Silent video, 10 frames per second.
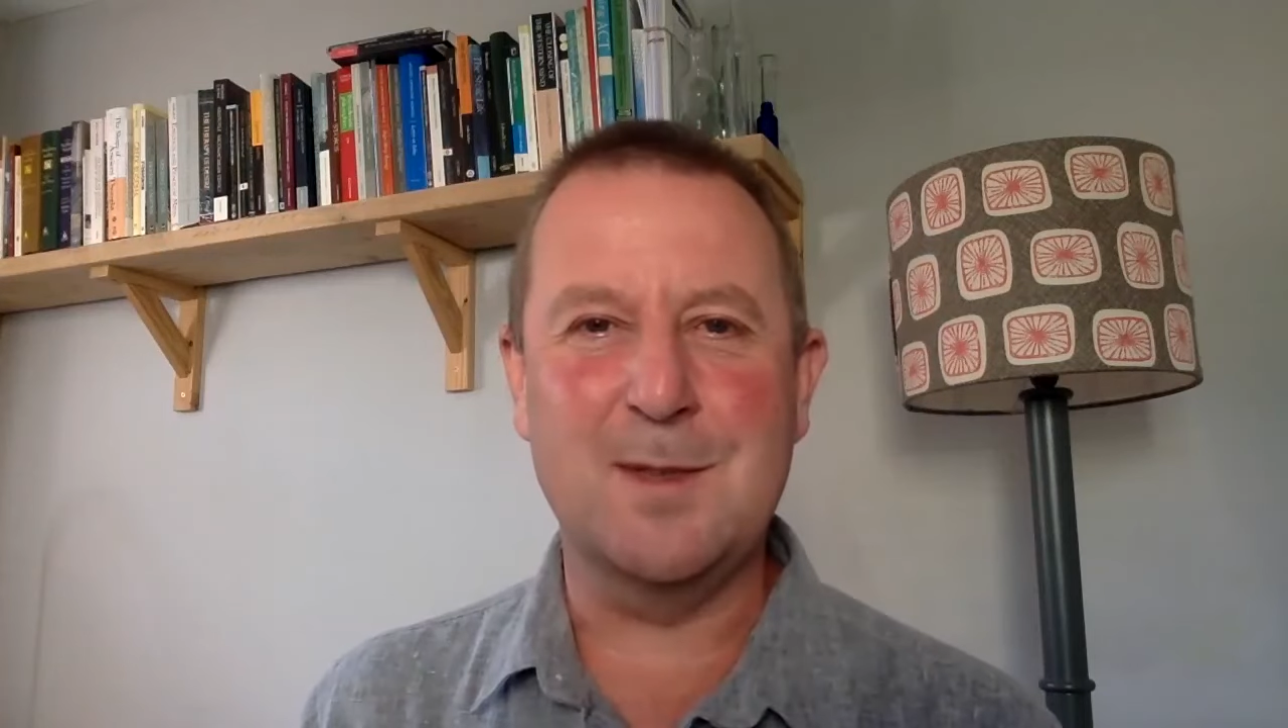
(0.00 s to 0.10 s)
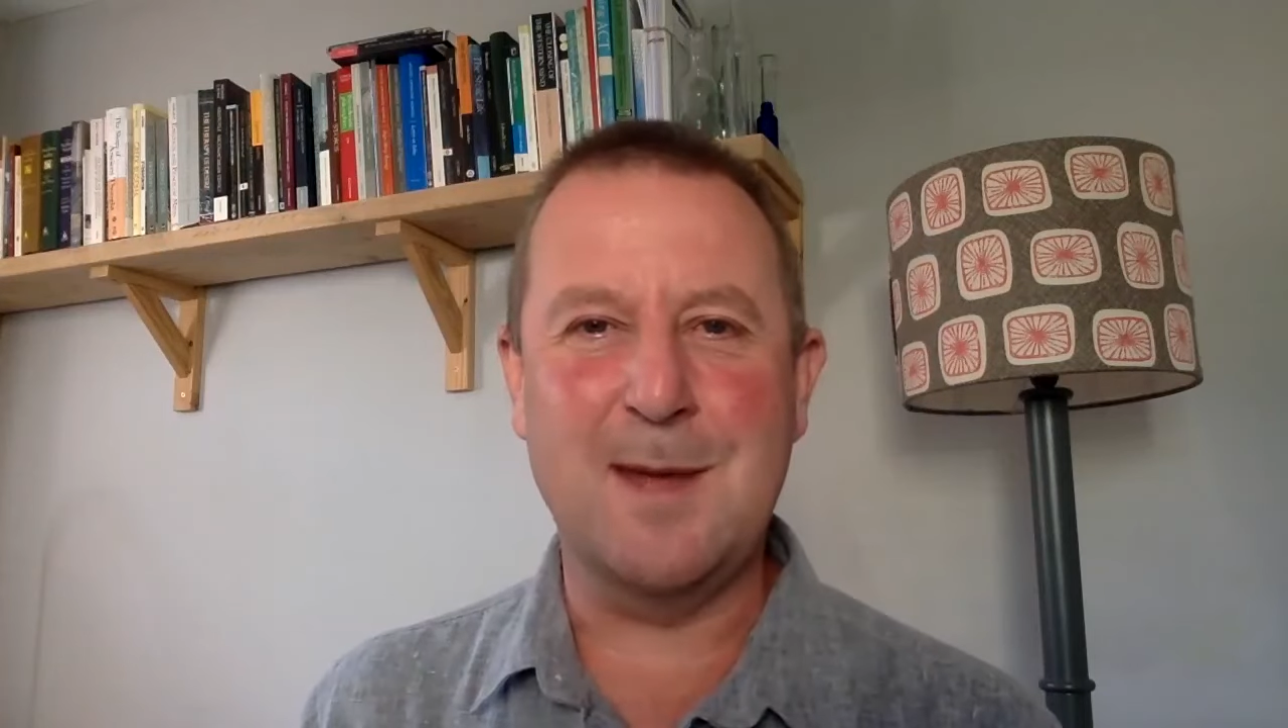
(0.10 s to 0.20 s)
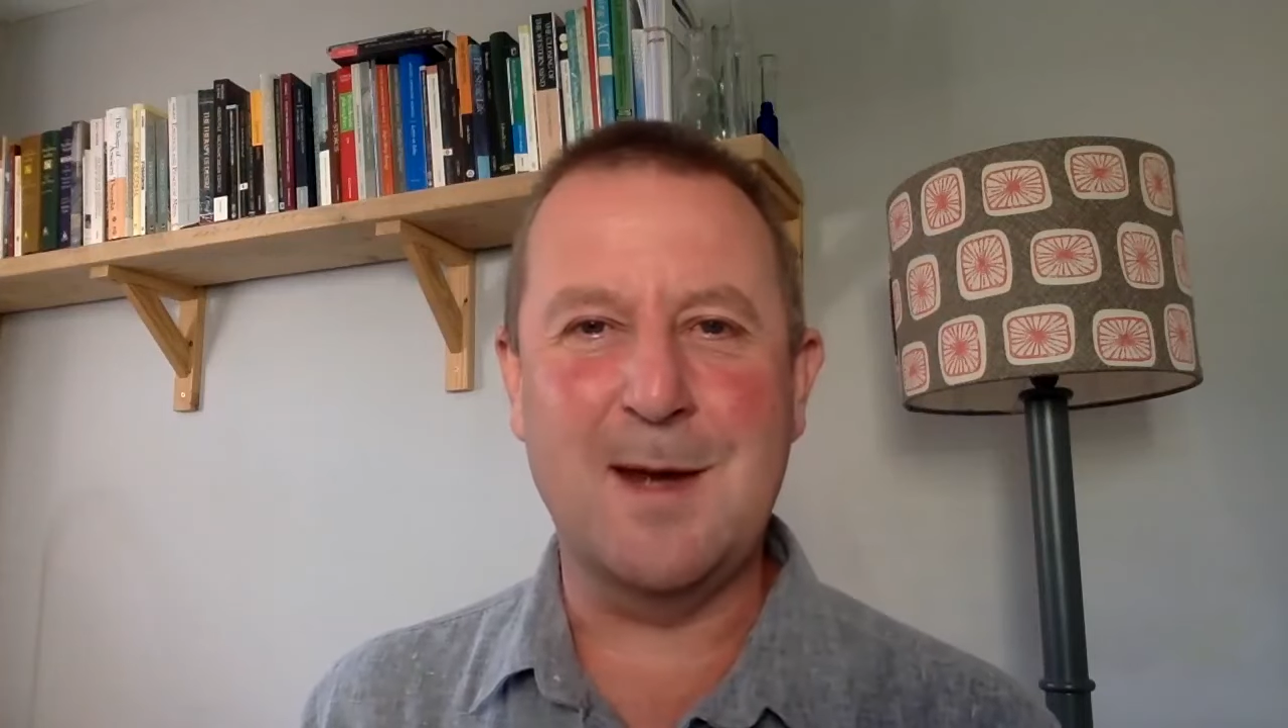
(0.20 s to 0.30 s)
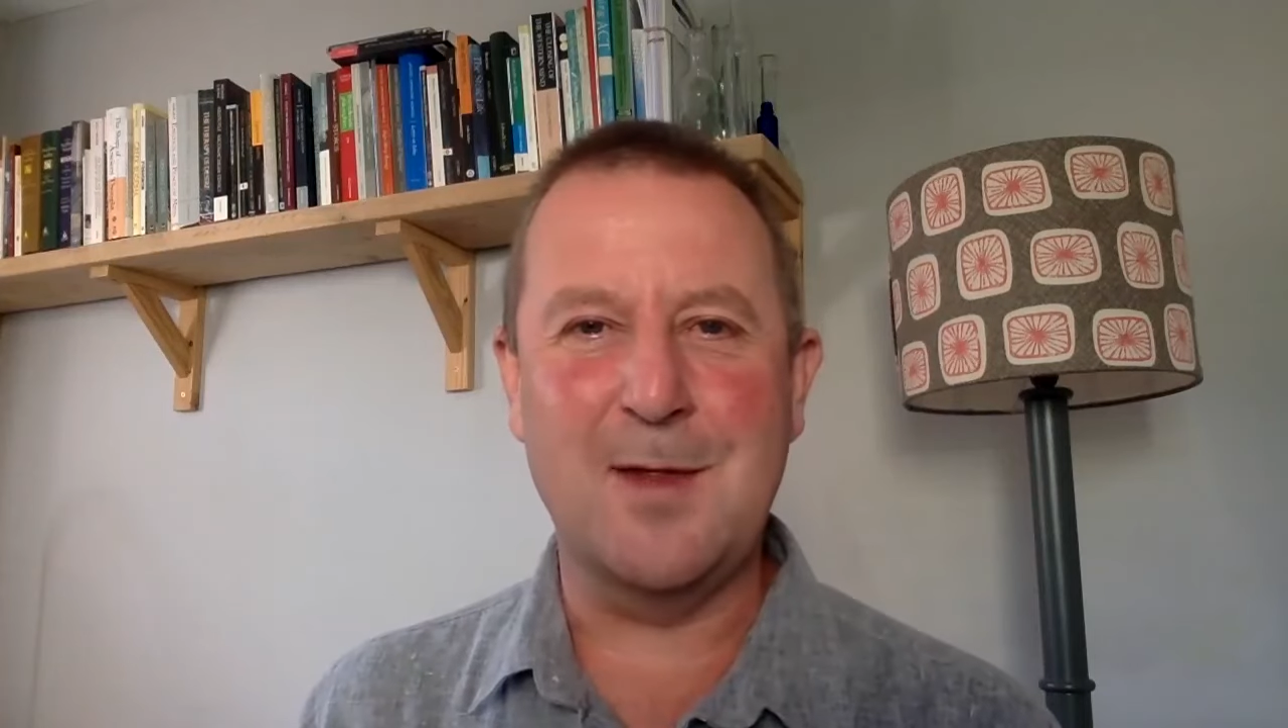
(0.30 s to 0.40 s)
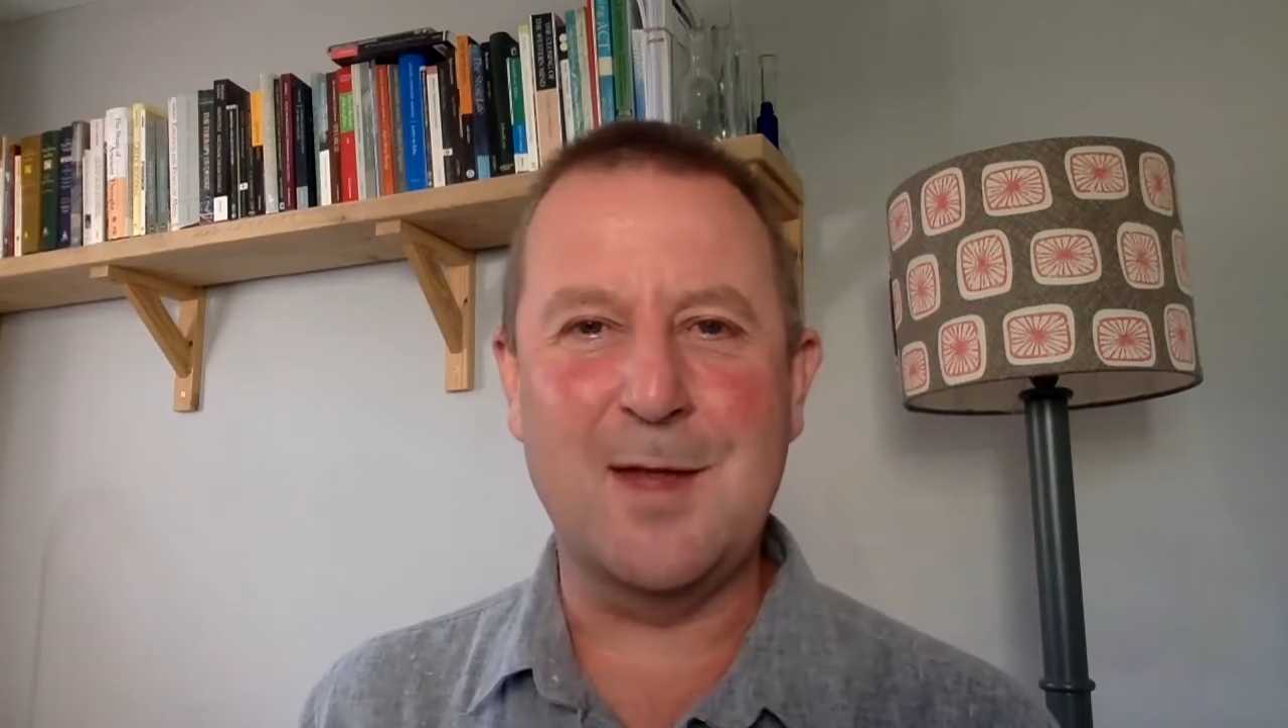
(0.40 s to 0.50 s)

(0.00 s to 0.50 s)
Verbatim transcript: to be able to